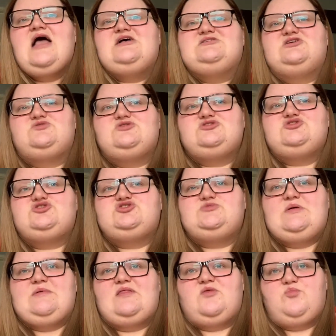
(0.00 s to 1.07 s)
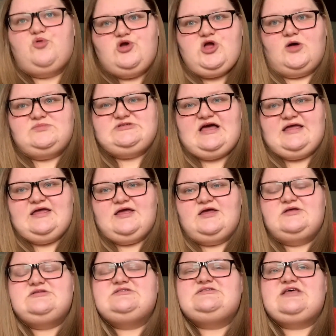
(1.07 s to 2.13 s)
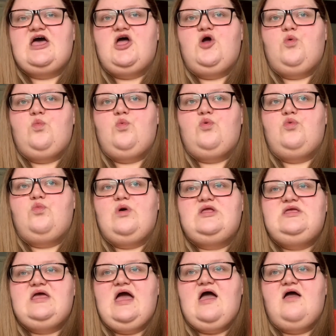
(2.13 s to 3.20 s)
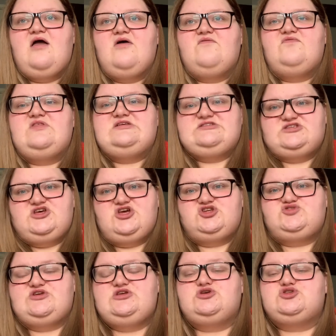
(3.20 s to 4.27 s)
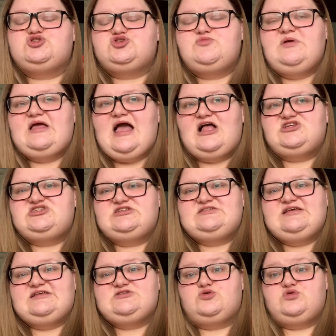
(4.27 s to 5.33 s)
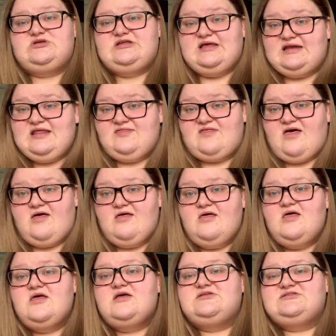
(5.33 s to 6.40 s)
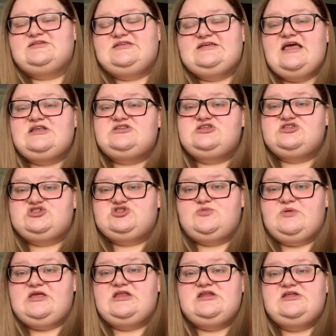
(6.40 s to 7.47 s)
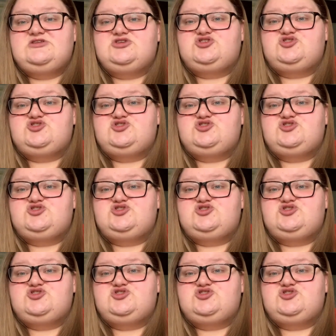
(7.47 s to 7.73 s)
So I just want to talk a bit about the pre-op diet. So when you have this surgery, your stomach actually sits under your liver. So to get to your stomach, you need to